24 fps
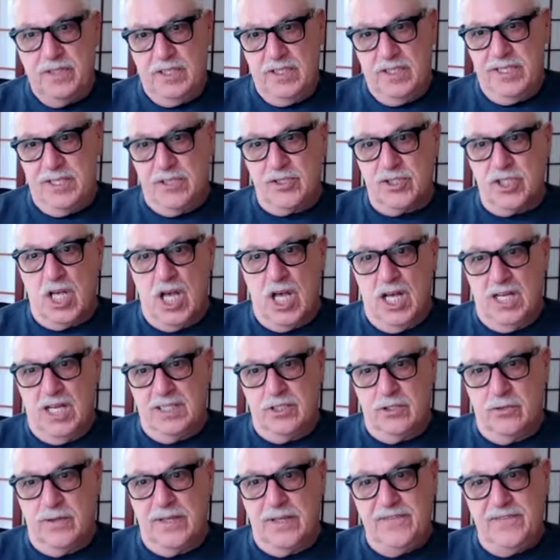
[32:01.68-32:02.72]
there's On
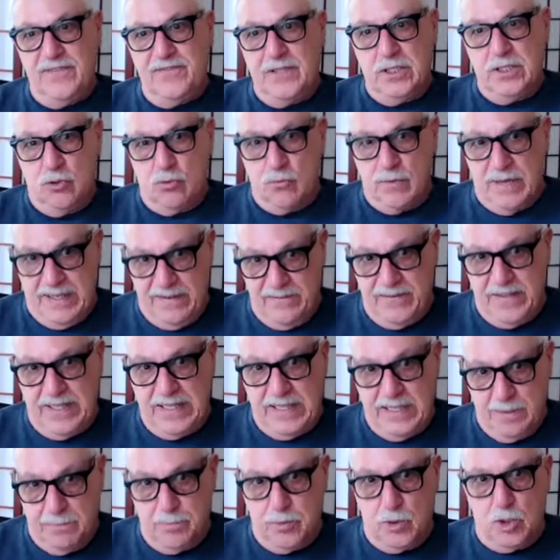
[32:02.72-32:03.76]
Grief and Grieving,
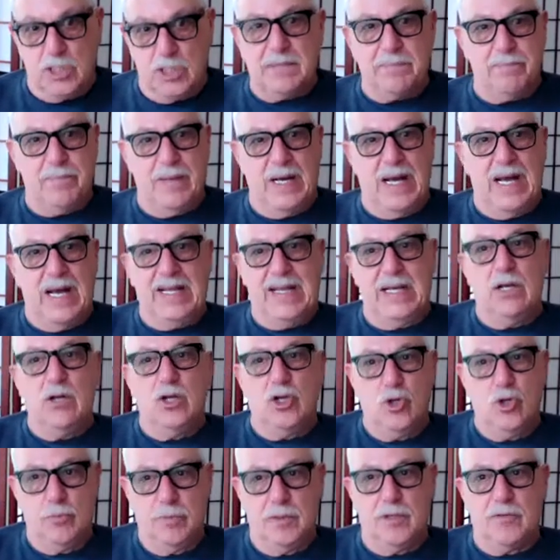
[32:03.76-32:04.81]
the book by
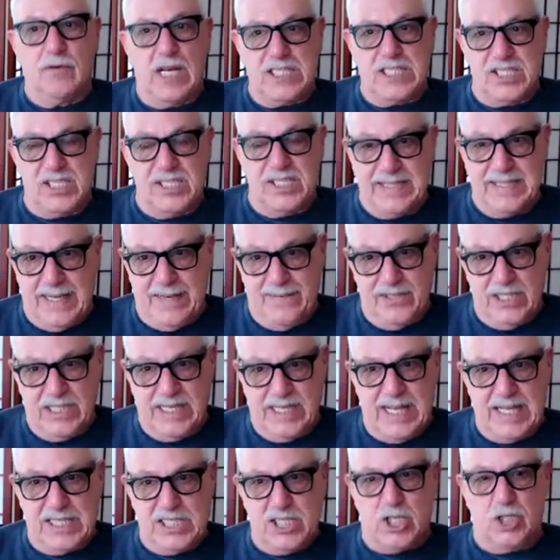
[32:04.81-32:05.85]
Kubler-Ross and David
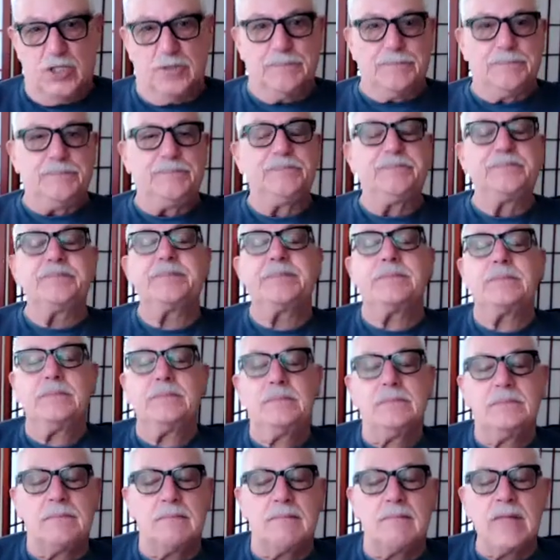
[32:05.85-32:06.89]
Kessler.
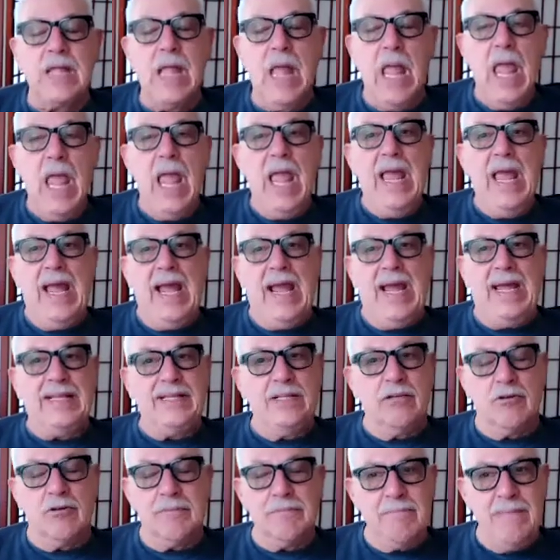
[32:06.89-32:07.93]
And
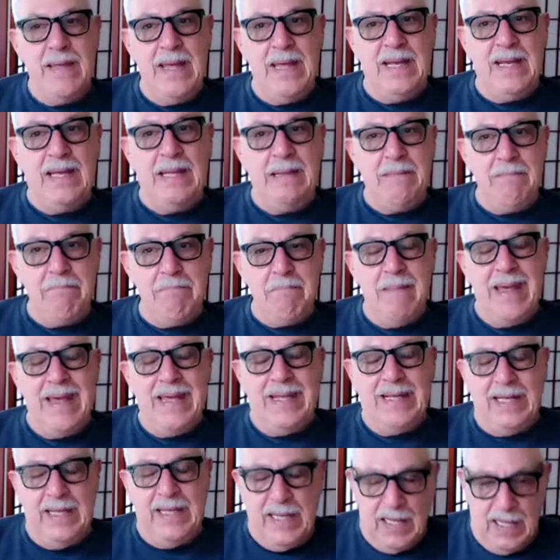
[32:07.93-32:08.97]
there are many,
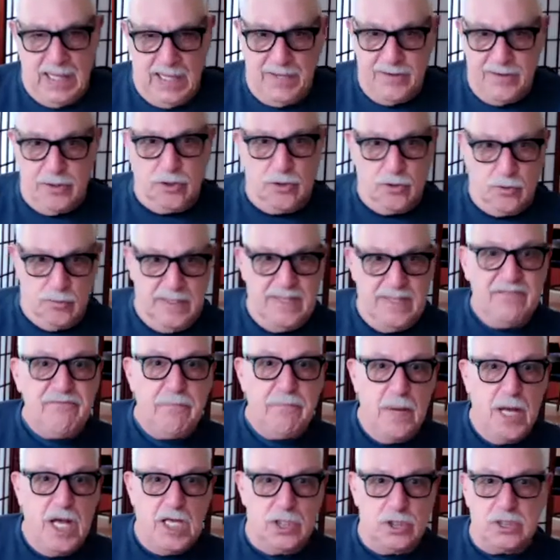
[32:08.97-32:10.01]
many other grief
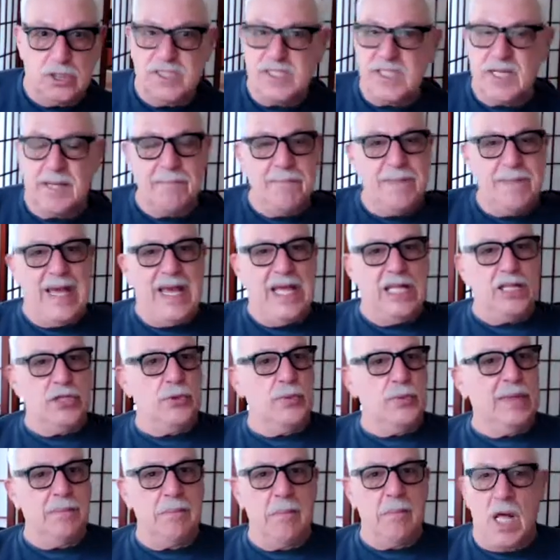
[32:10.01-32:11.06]
models,
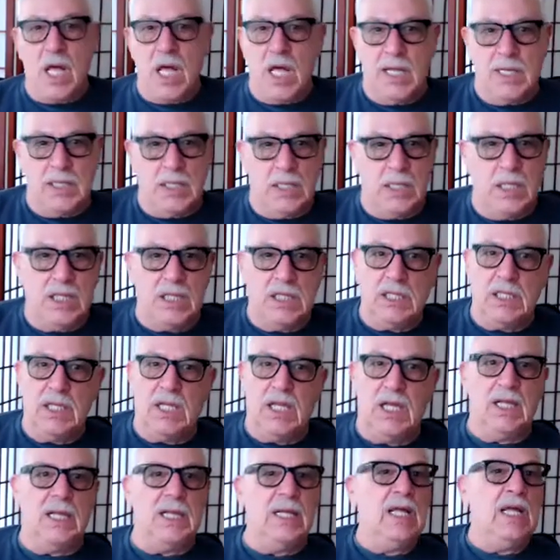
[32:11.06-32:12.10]
companion
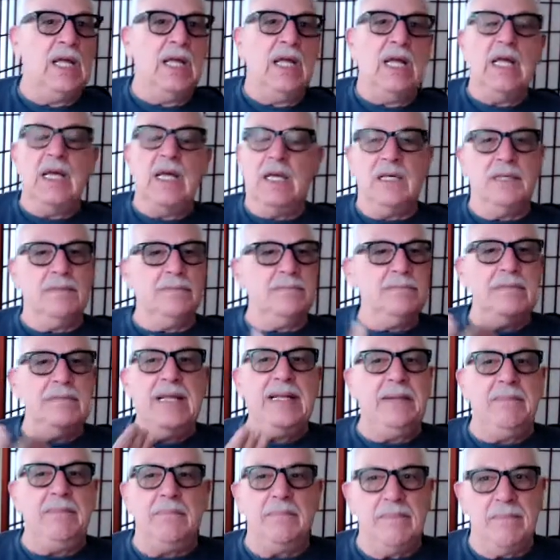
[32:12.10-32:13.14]
model,
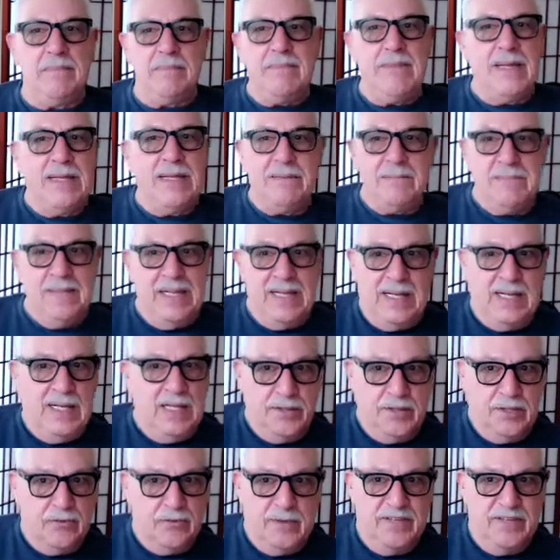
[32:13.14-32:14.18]
many, many, many
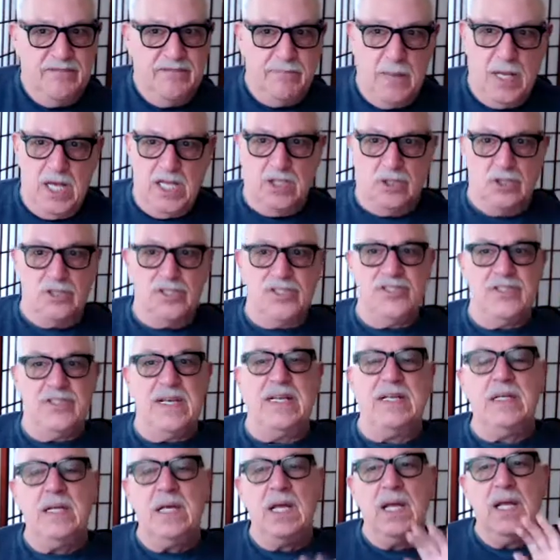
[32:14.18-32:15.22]
other grief models.
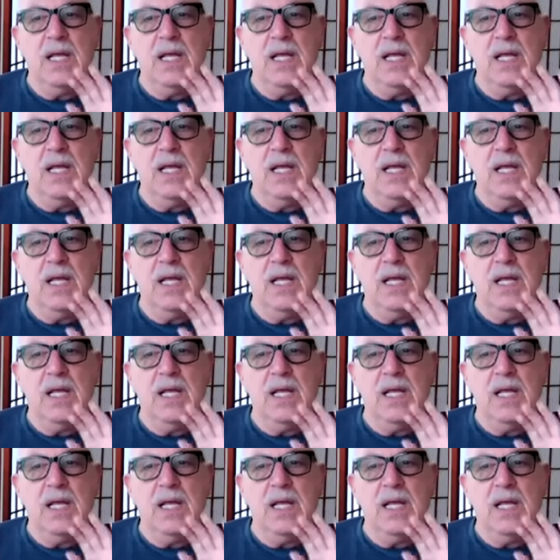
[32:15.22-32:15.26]
And